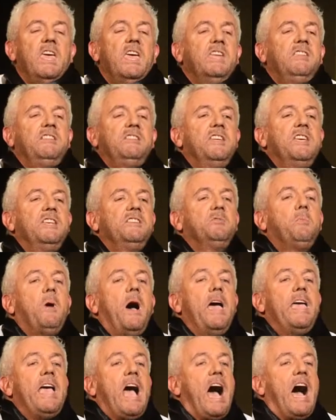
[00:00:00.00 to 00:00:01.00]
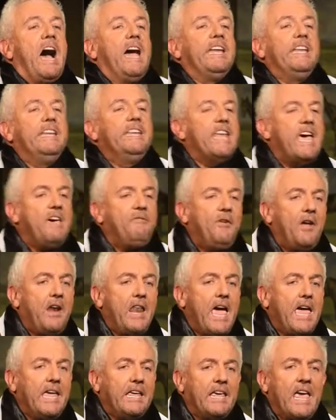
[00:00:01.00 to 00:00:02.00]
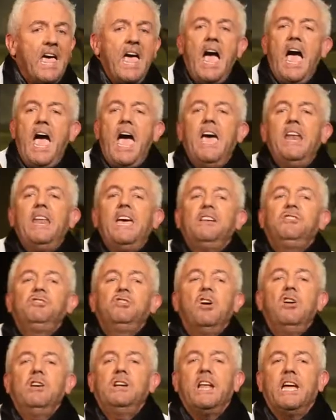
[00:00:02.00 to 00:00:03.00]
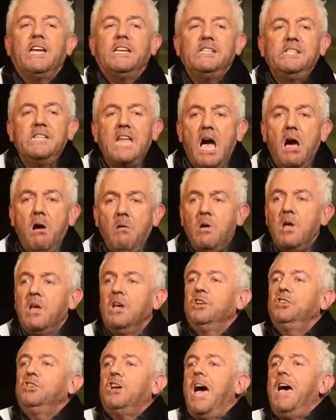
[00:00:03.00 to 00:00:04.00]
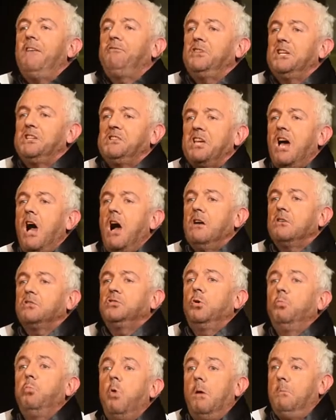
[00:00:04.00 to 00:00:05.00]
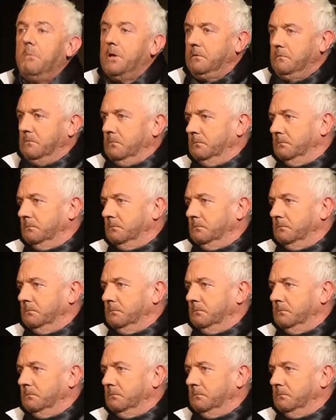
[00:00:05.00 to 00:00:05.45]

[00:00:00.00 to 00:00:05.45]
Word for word: It is why I never liked and I don't like now to have to talk to women.